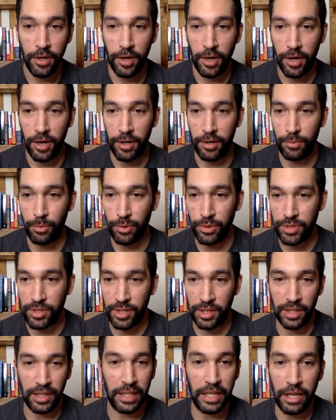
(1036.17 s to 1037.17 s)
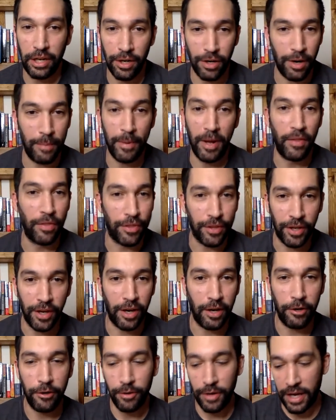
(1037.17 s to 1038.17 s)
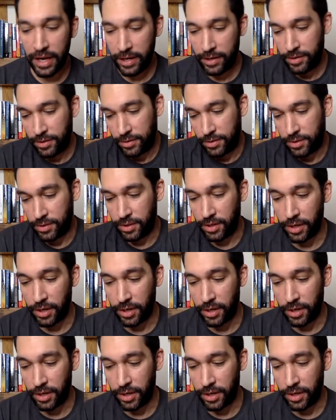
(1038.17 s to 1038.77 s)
It was clear a month ago, and